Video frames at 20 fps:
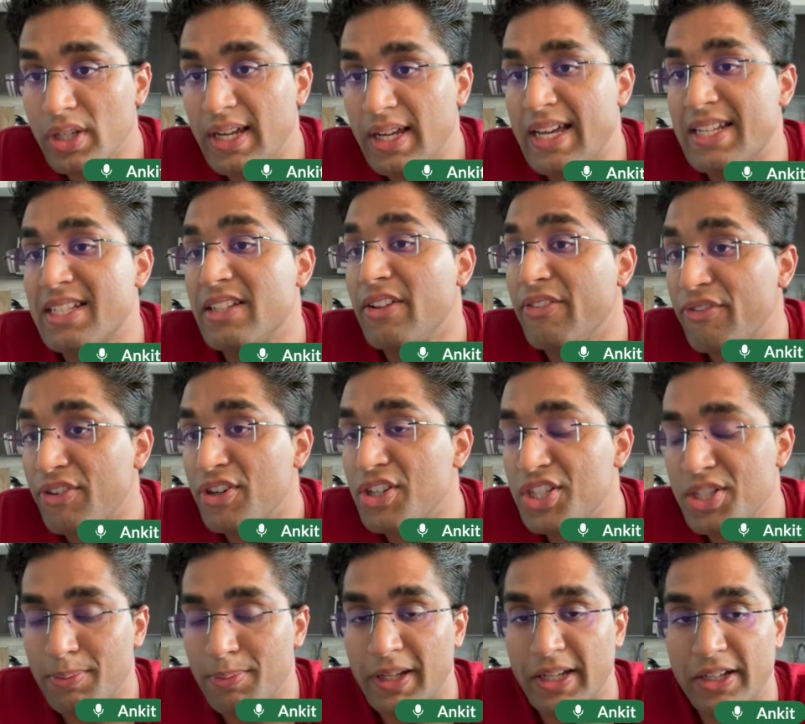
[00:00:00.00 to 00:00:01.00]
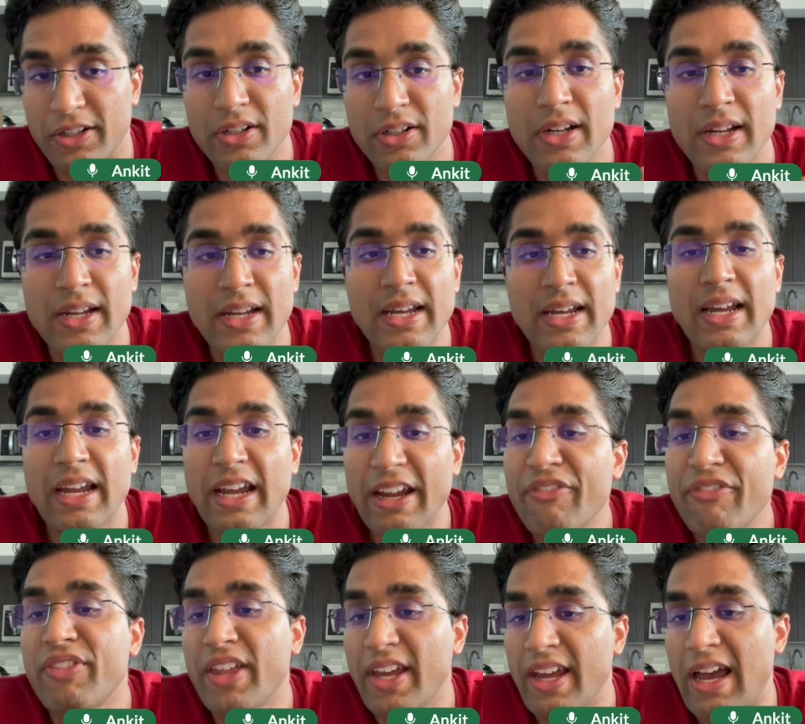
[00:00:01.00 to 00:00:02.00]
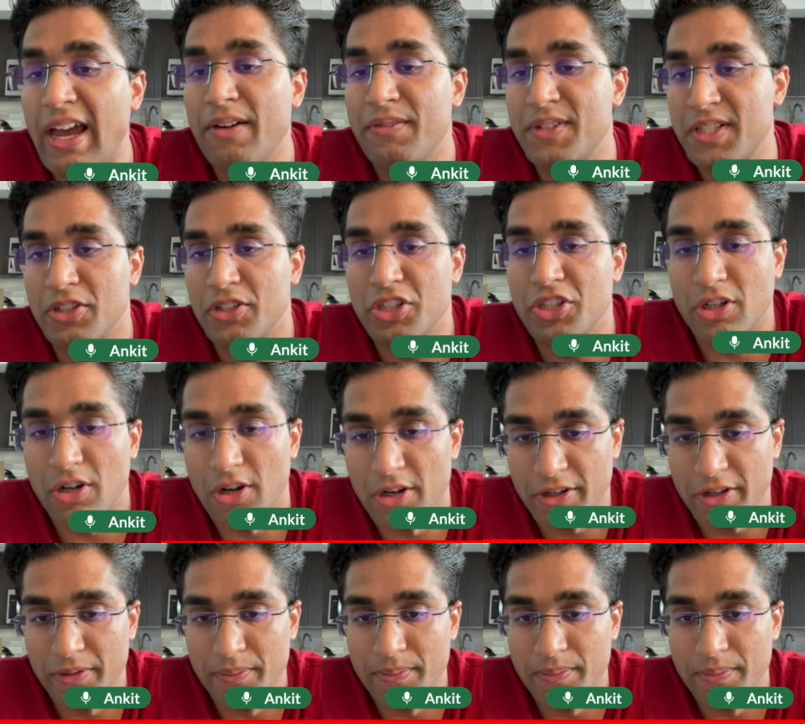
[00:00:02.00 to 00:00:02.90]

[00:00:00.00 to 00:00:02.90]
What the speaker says: as the first player if they have such a card.